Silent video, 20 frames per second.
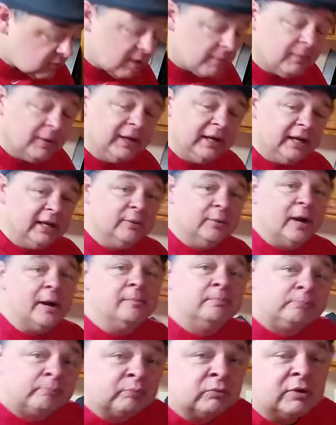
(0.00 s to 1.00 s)
But
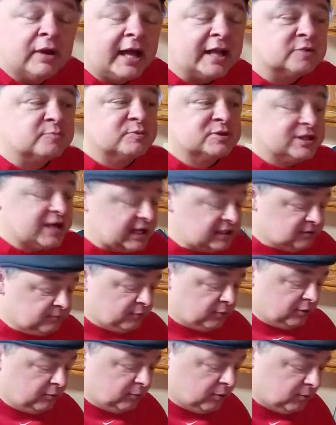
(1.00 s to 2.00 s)
anyway, that's beside the
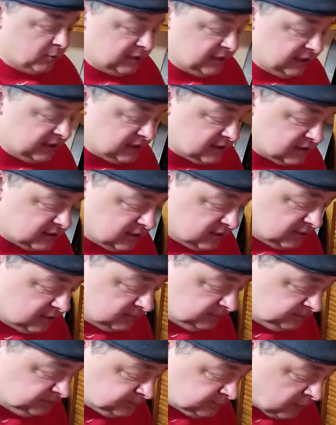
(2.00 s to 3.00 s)
point. What we need to
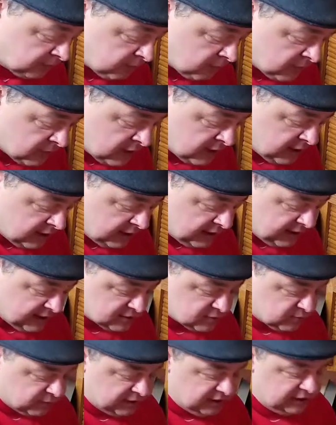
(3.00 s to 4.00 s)
do
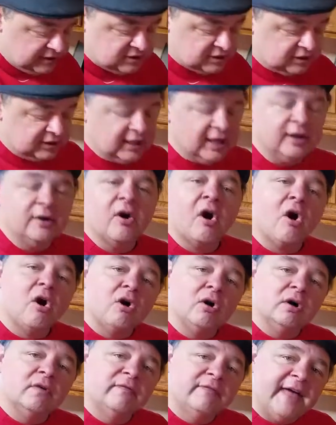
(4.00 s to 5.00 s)
is we need to get
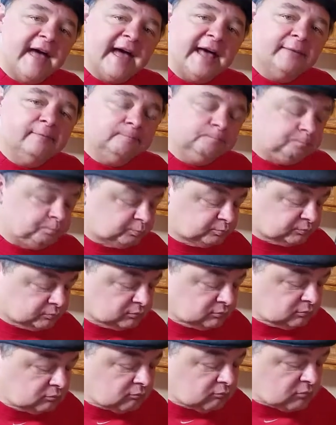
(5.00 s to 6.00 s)
all that
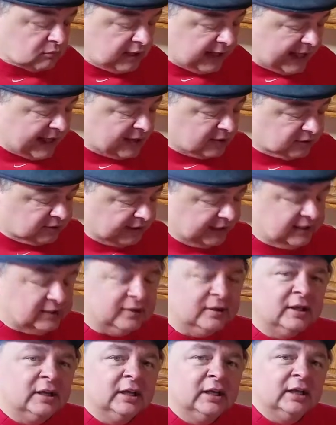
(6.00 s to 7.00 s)
out.
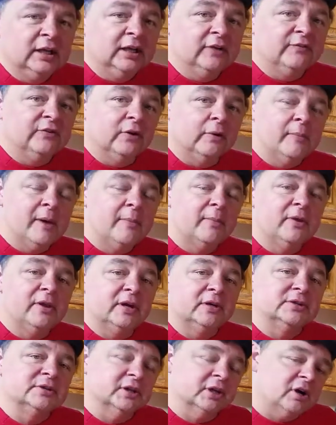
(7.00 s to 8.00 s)
And if you remember,
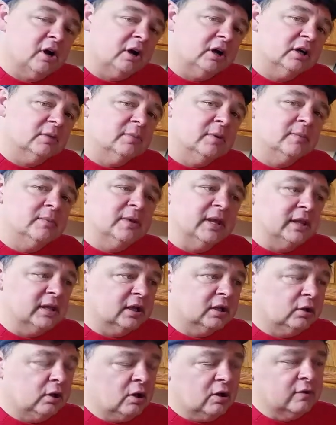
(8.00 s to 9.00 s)
there's the cardamom and the
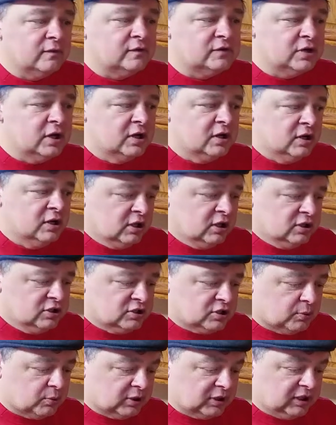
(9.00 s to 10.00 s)
cloves.
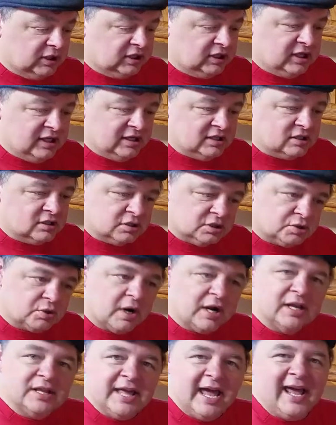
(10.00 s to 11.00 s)
So we're going to need to
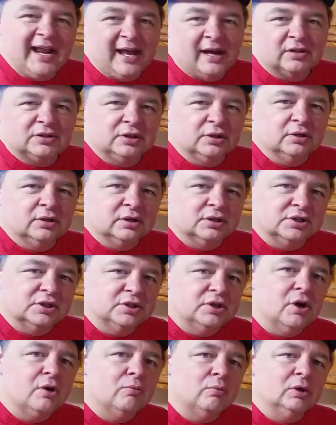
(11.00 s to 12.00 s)
strain that out too, because you
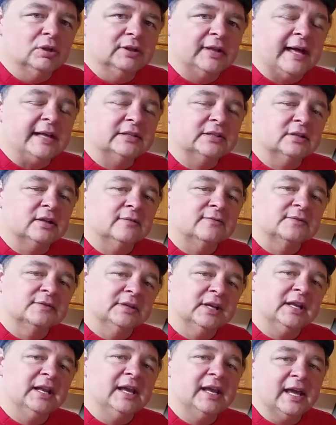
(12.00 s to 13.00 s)
don't want that stuff
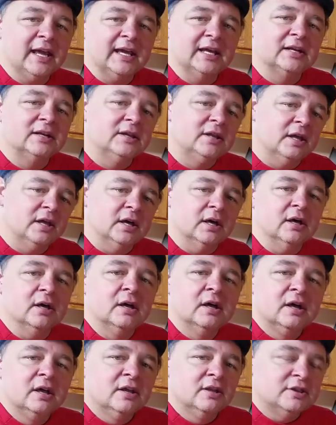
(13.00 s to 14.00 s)
sitting in the
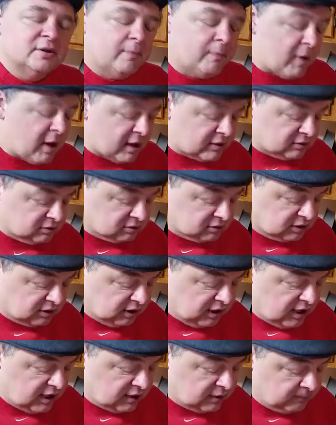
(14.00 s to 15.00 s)
bottle of the
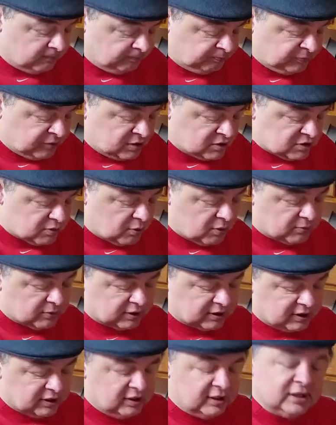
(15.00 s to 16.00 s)
Glogg. So what we're
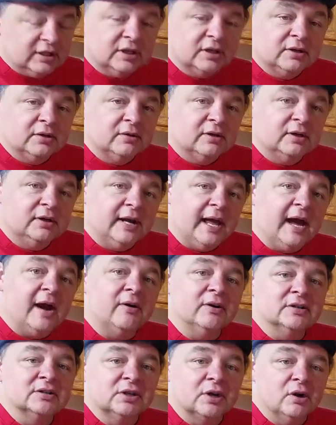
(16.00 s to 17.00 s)
going to need to do
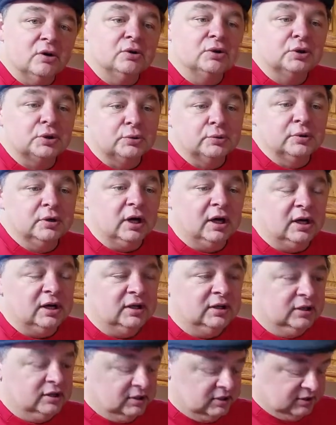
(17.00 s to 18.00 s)
now is go through
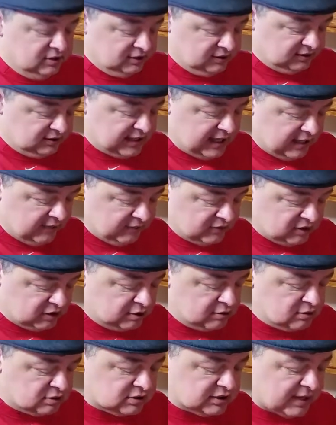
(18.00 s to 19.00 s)
a kind of a
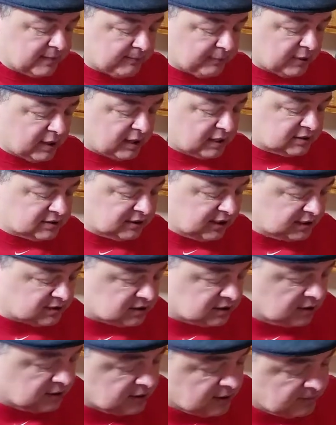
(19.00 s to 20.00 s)
two-step
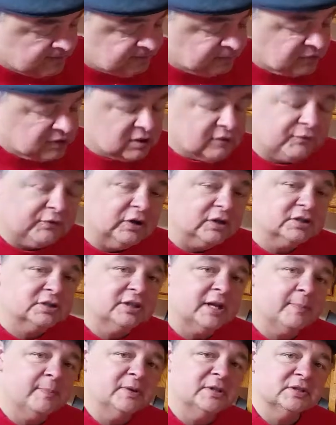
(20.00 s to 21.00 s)
process. The first
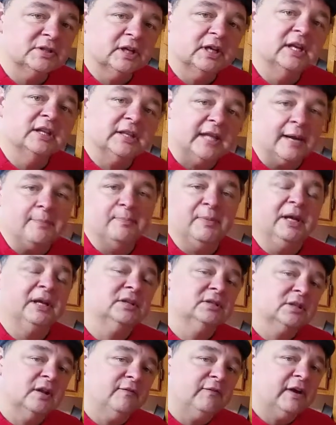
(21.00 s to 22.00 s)
step is to get that big
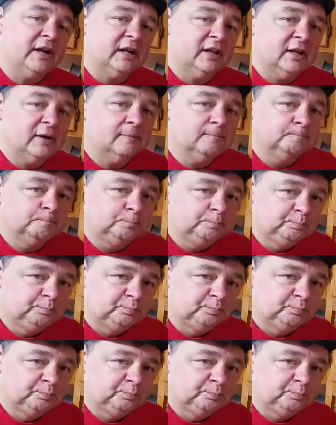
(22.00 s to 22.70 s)
stuff out of there.